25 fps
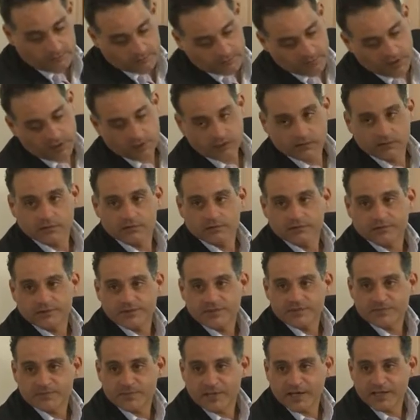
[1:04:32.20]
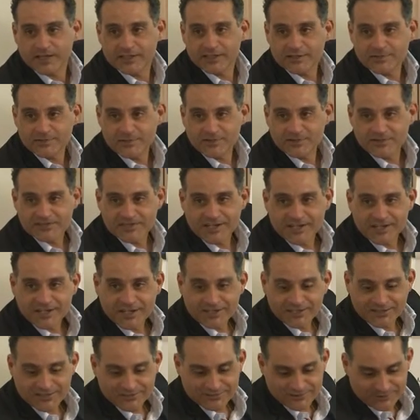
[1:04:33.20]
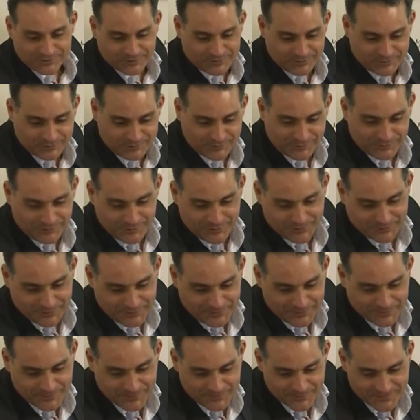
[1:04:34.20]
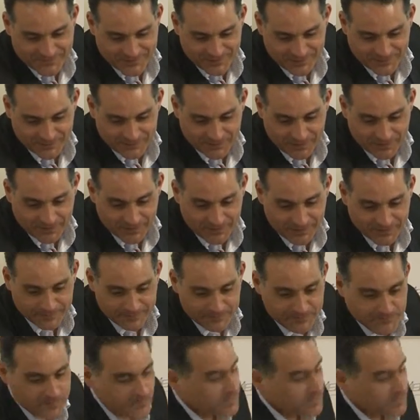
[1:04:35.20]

Well, this smile is because I like intercultural learning. Sorry about that.